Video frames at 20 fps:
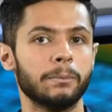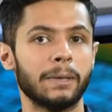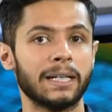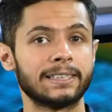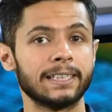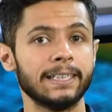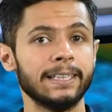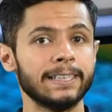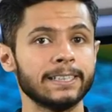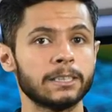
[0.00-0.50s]
the
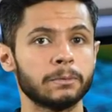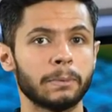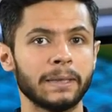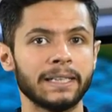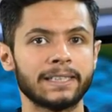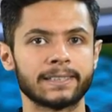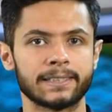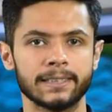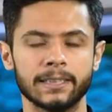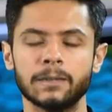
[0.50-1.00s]
Brazilian
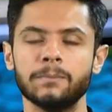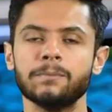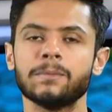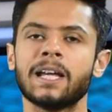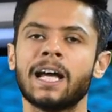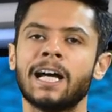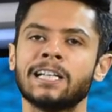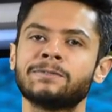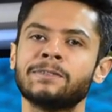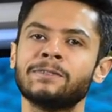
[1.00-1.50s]
speedster
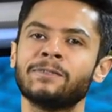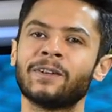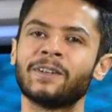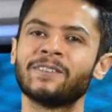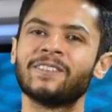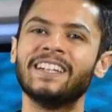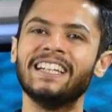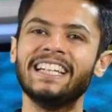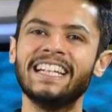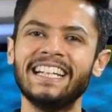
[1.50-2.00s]
has been
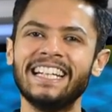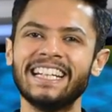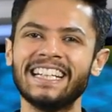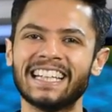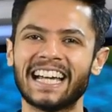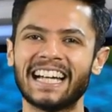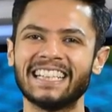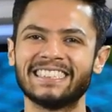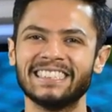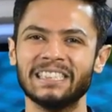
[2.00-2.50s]
one of the
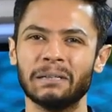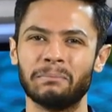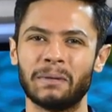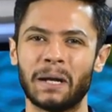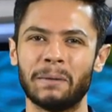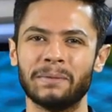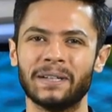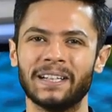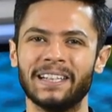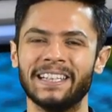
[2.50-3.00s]
leading lights in the
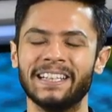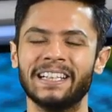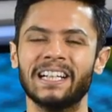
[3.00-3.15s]
Premier